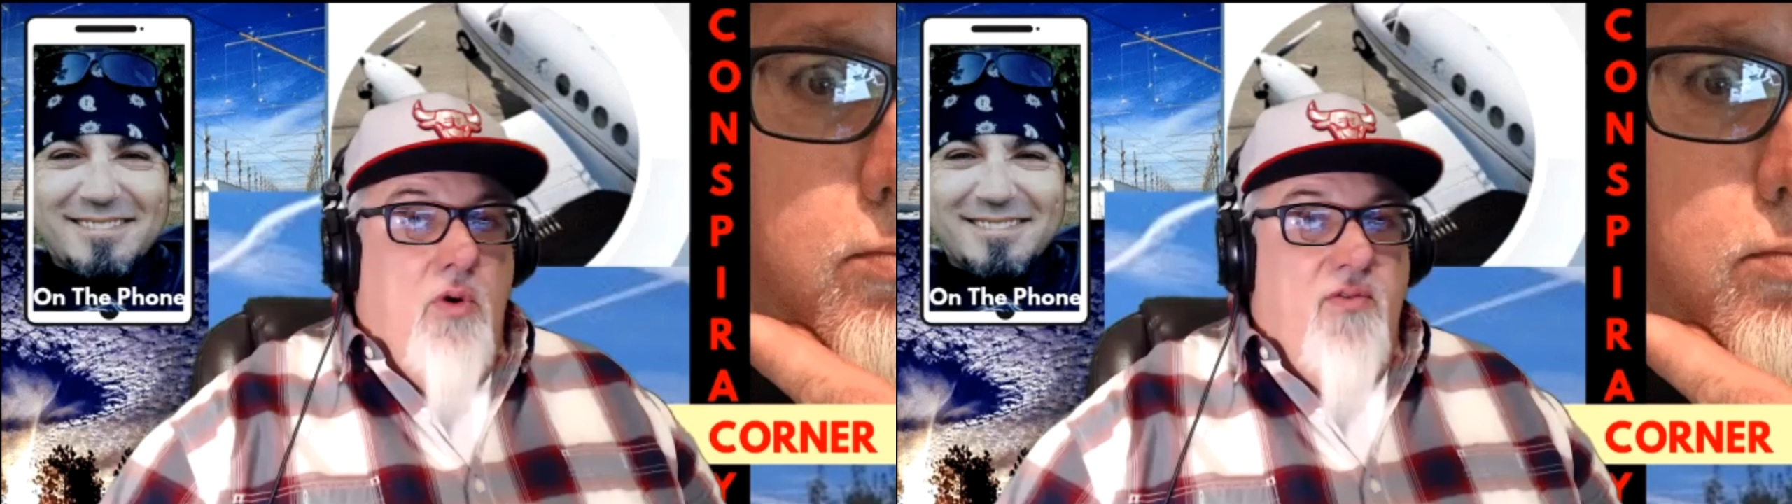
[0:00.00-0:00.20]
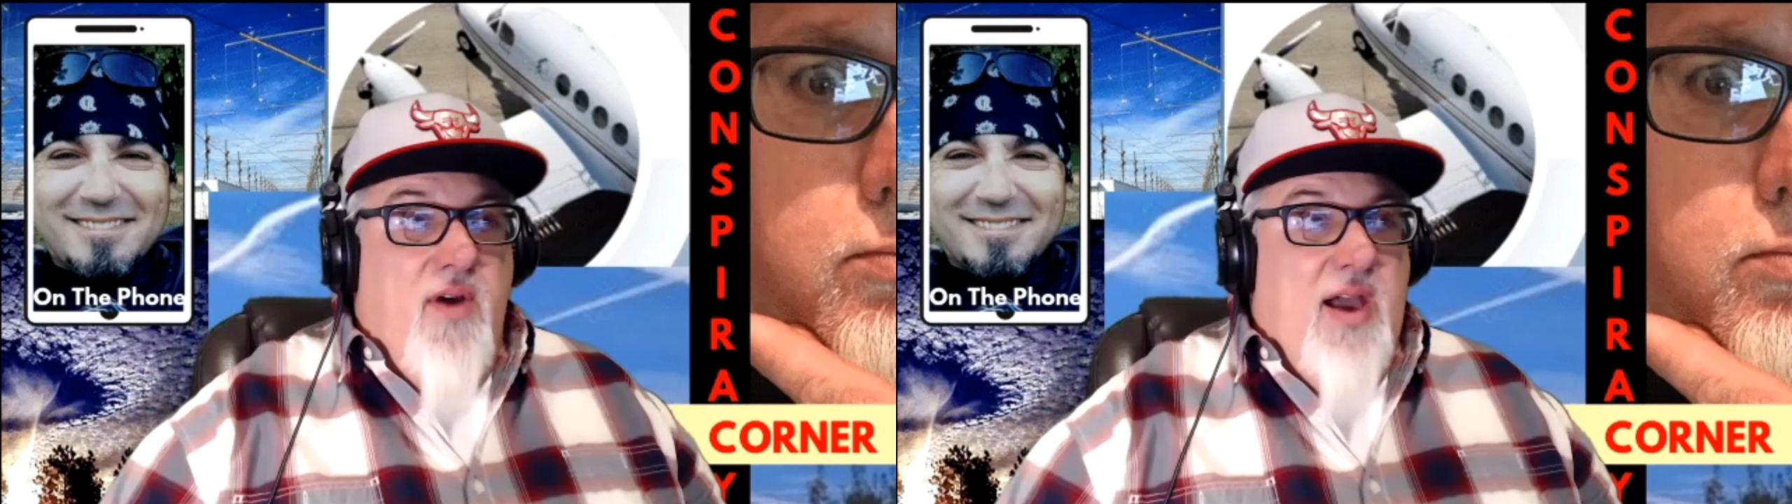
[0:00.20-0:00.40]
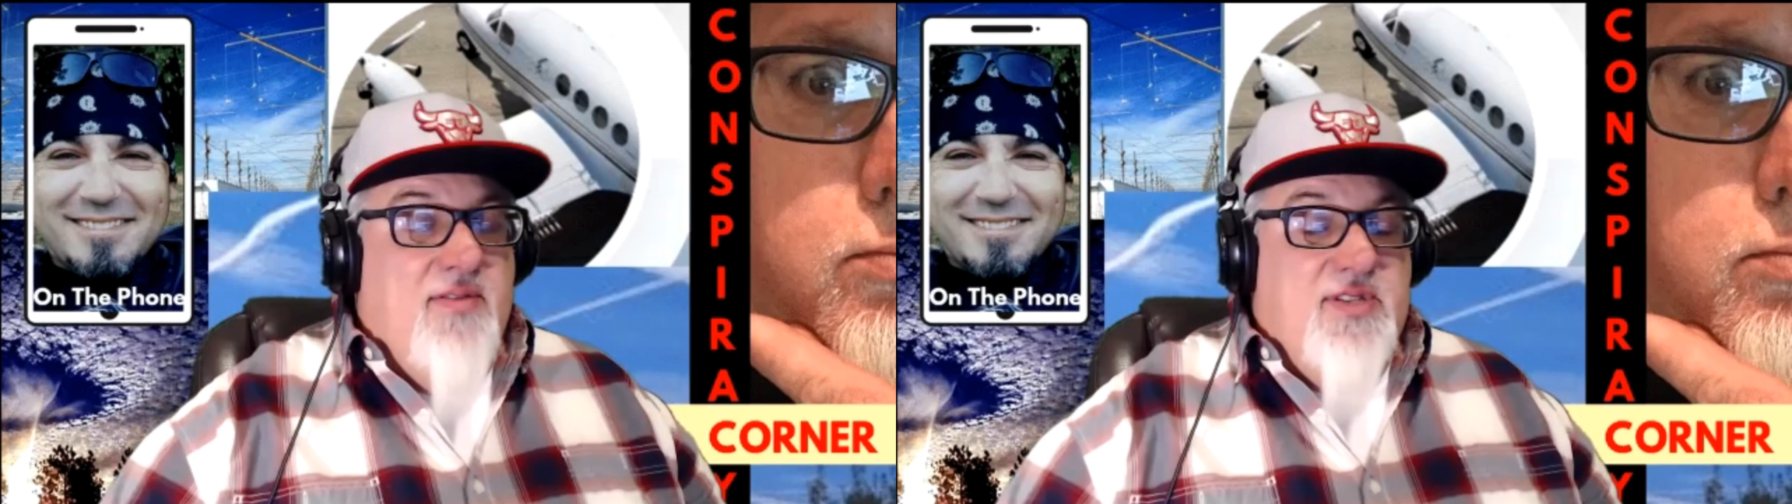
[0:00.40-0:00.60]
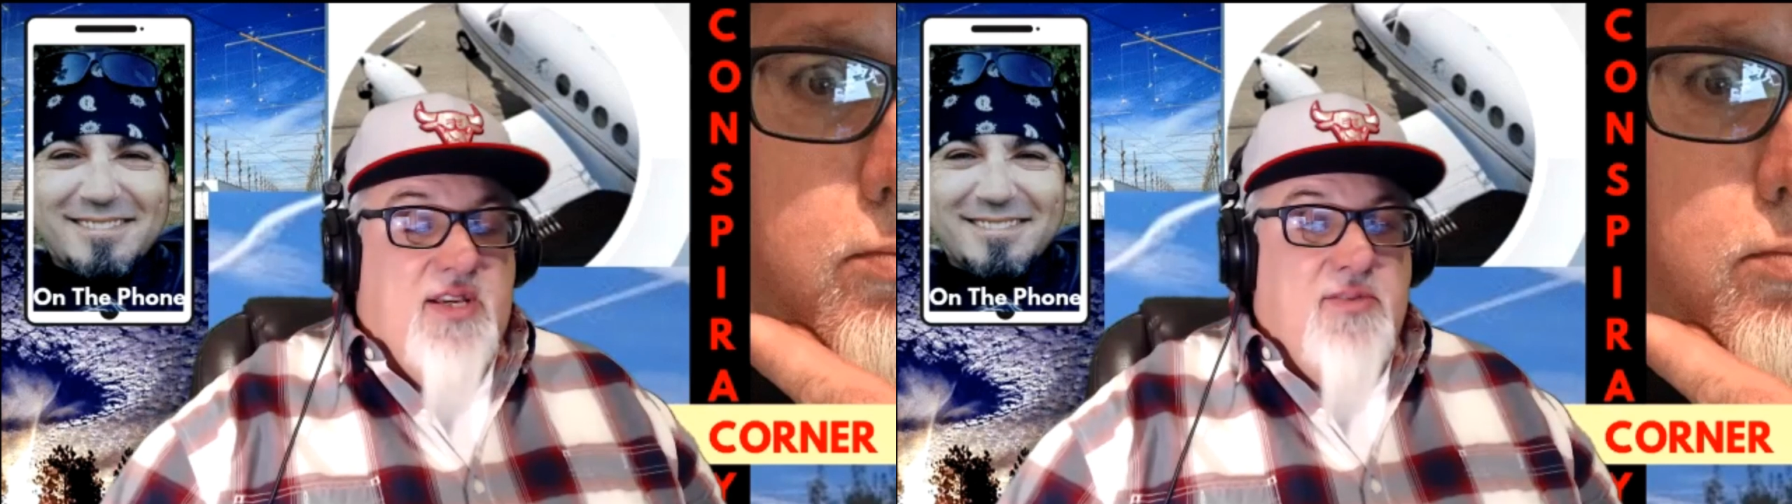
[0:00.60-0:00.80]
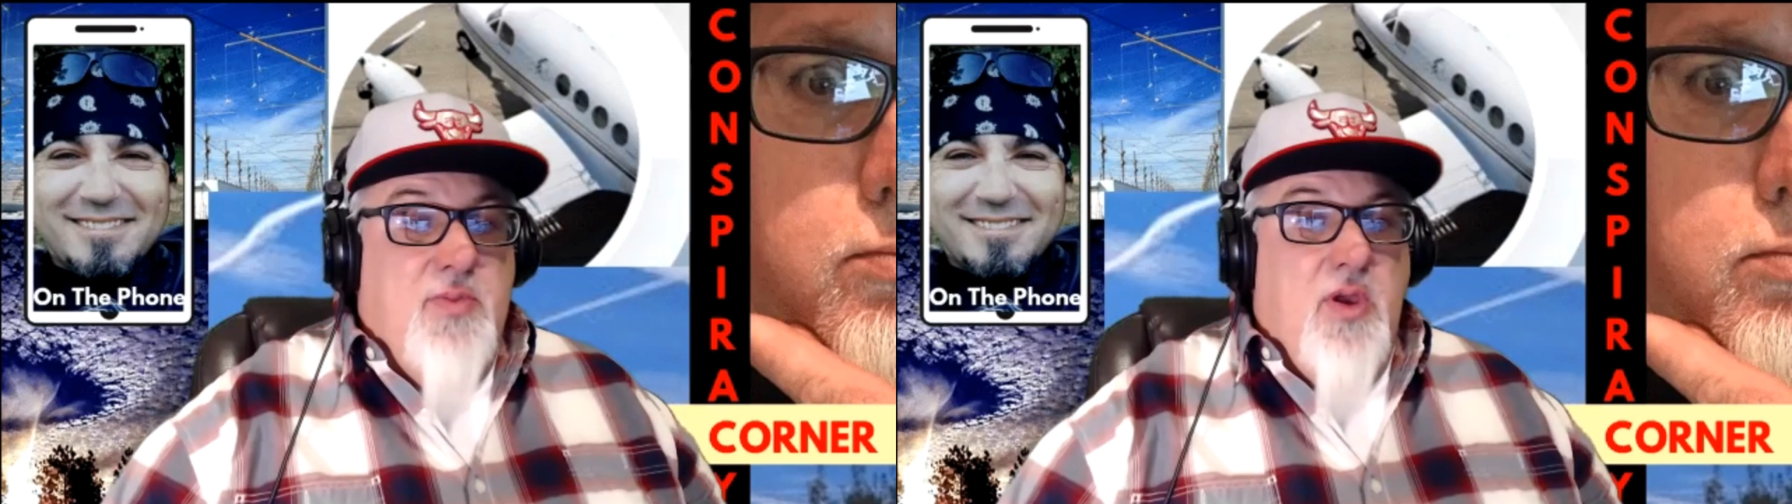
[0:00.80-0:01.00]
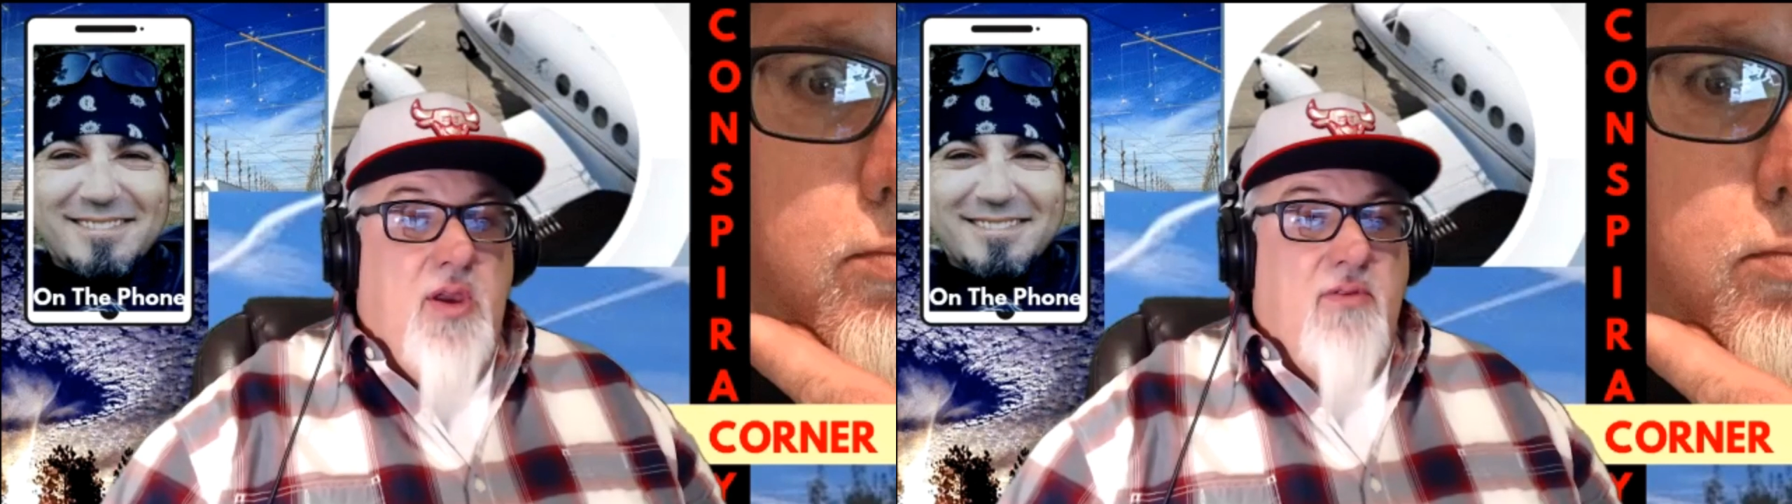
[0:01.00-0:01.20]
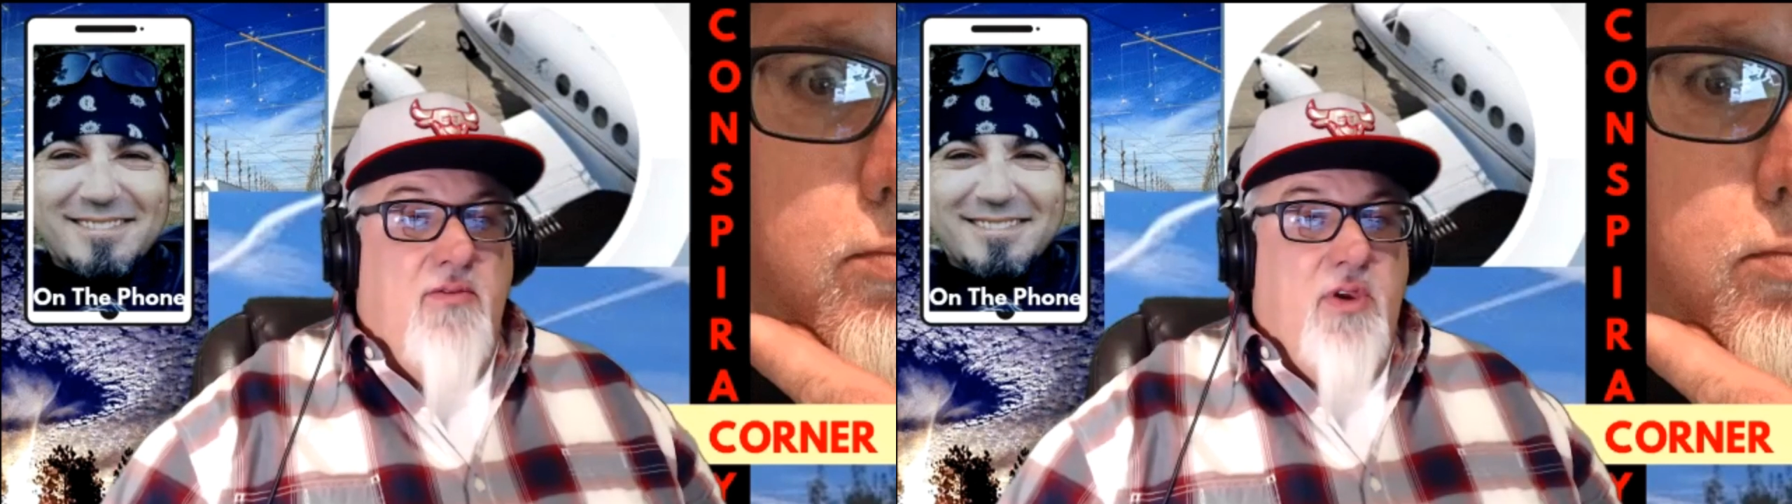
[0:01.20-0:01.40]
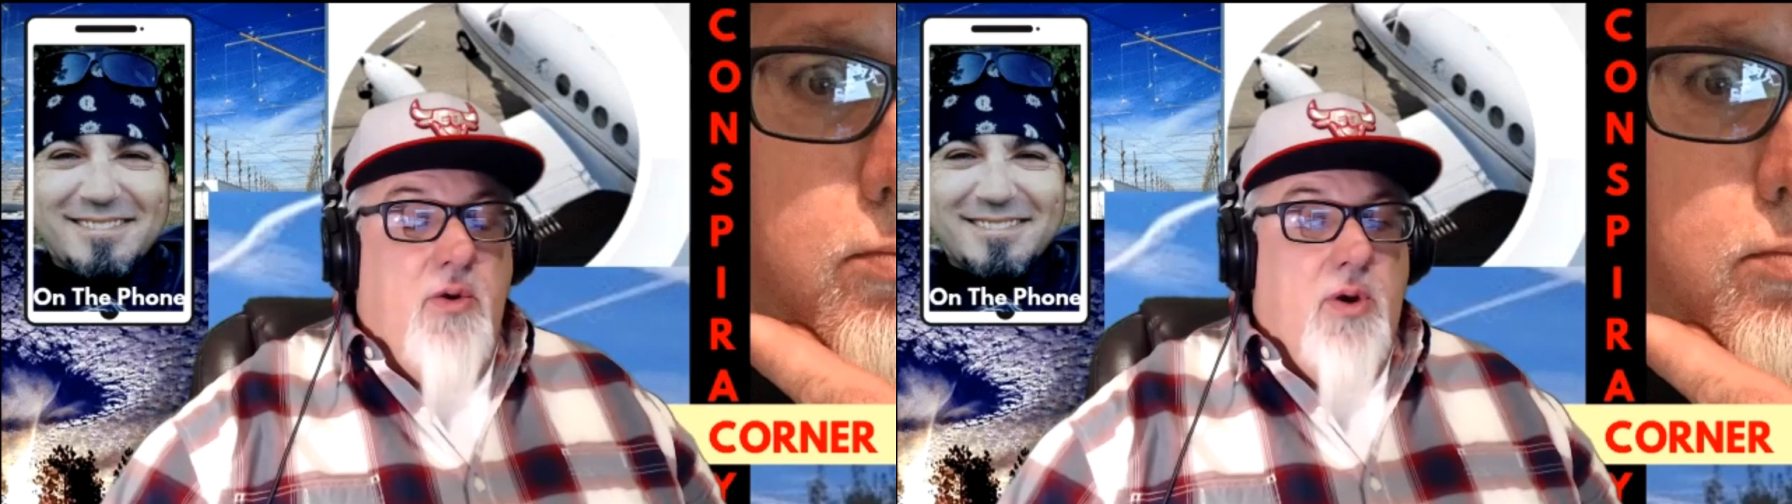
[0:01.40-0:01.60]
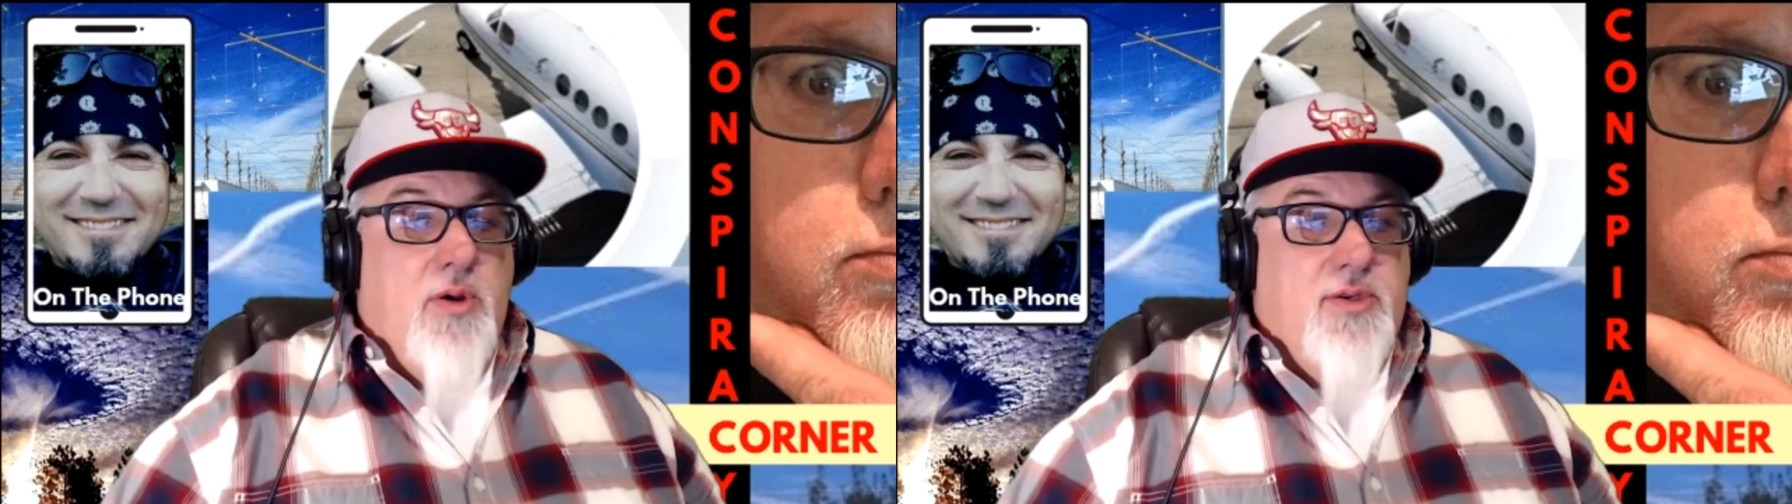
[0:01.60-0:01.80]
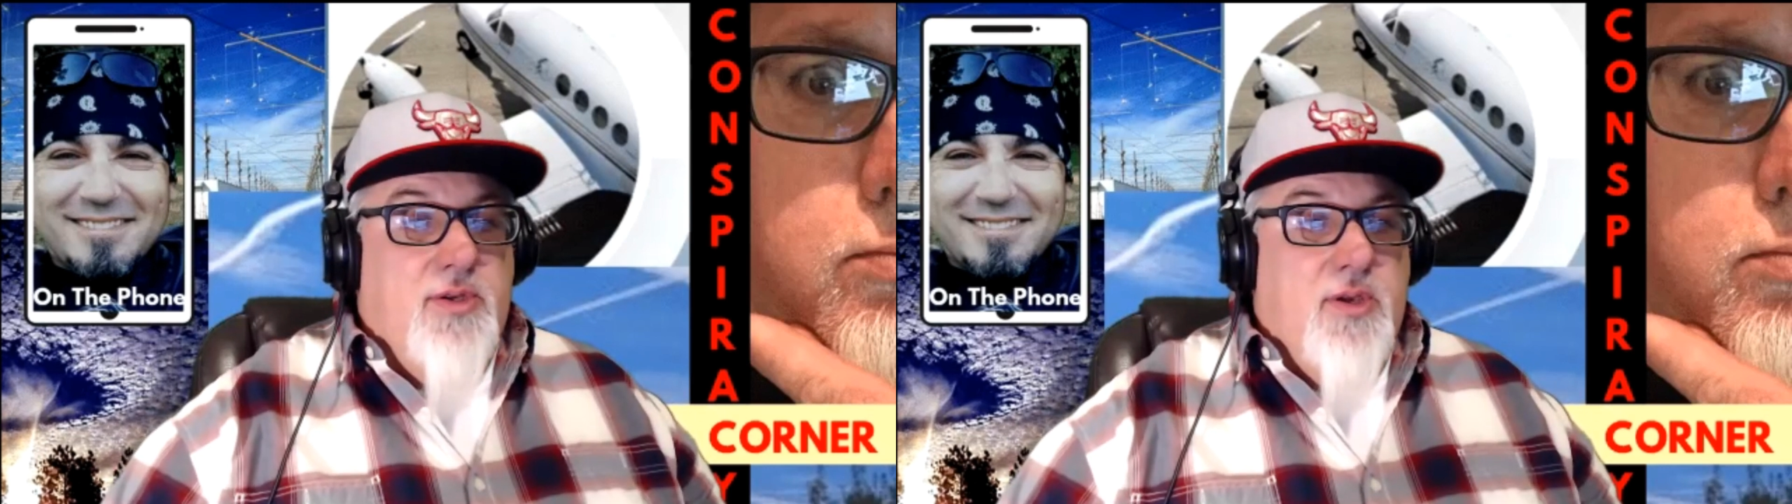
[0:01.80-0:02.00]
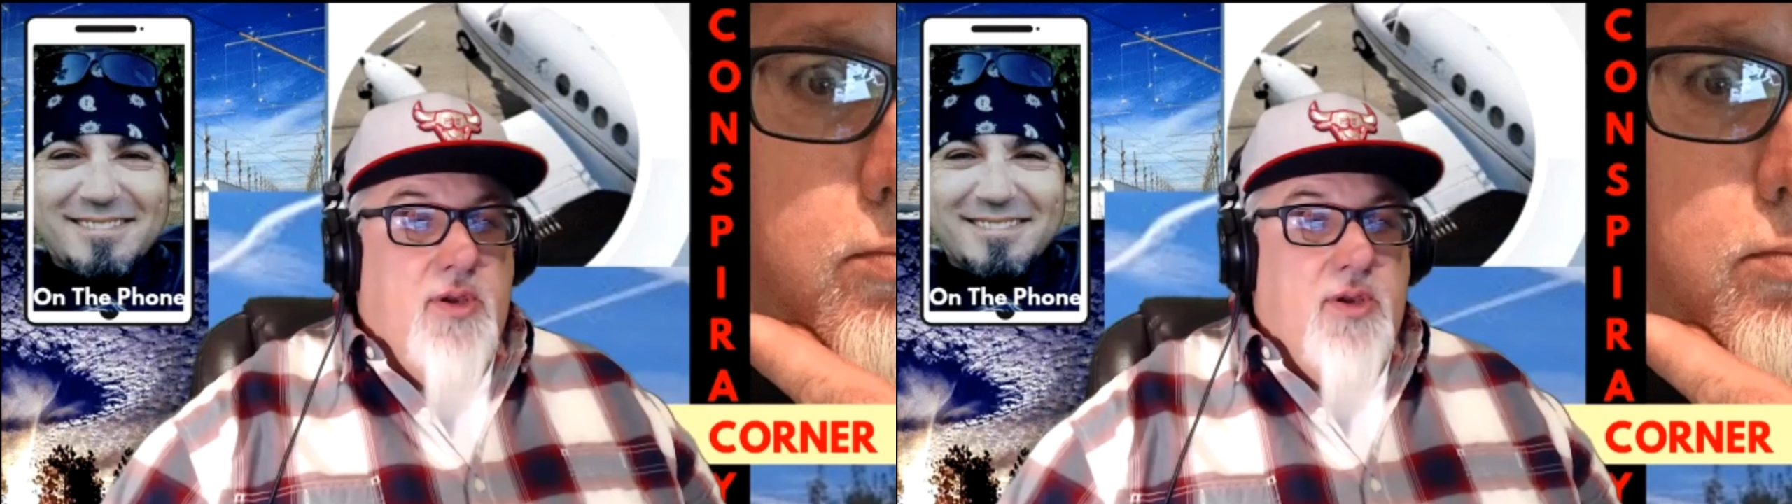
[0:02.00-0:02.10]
5, 6 million viewers.